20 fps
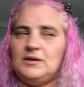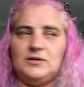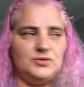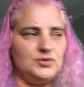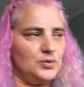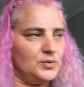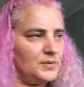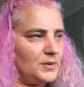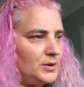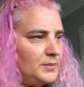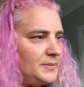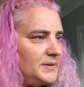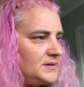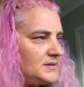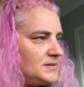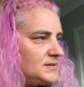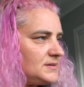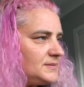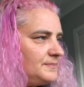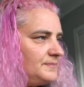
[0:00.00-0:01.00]
Door
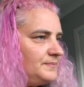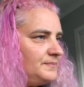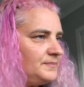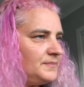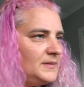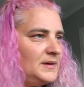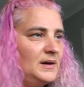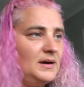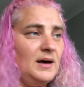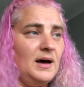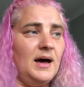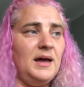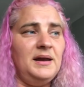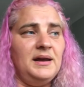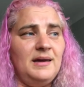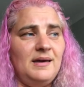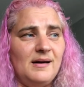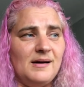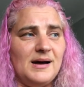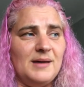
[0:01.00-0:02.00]
opens.
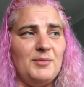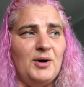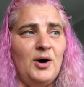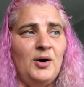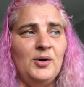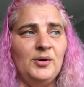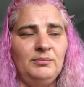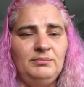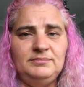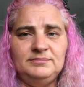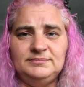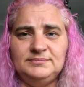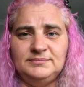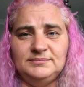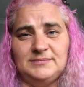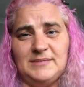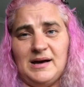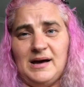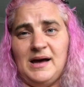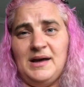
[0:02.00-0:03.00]
Honey, I'm home.
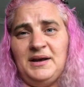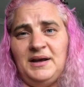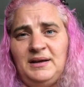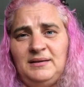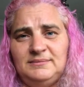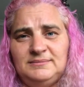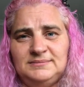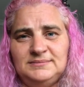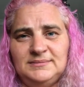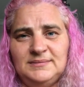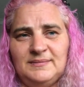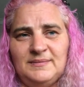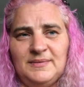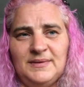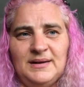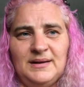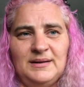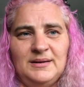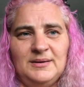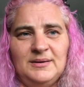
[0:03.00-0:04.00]
Honey,
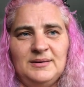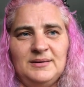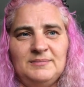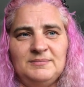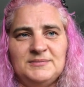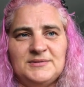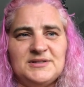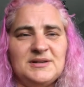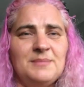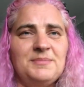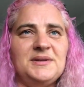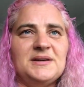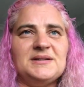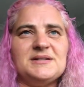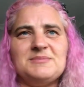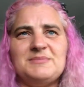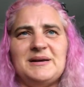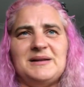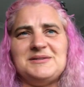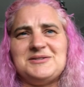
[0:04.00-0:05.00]
something
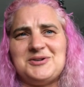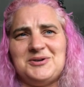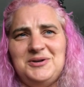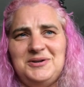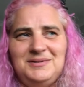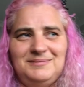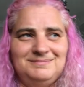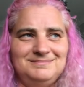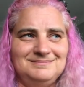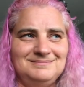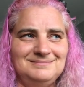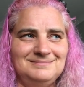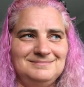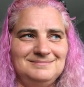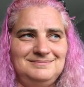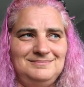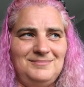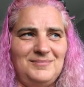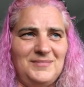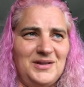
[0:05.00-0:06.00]
smells good.
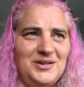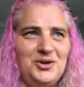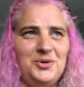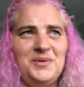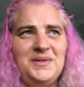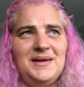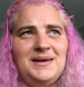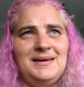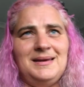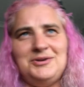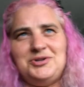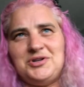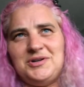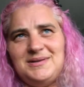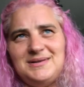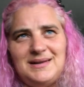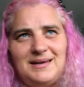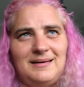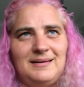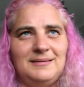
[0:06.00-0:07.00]
Are you in the kitchen,
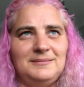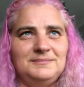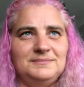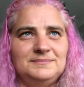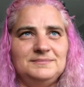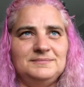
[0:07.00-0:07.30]
dear?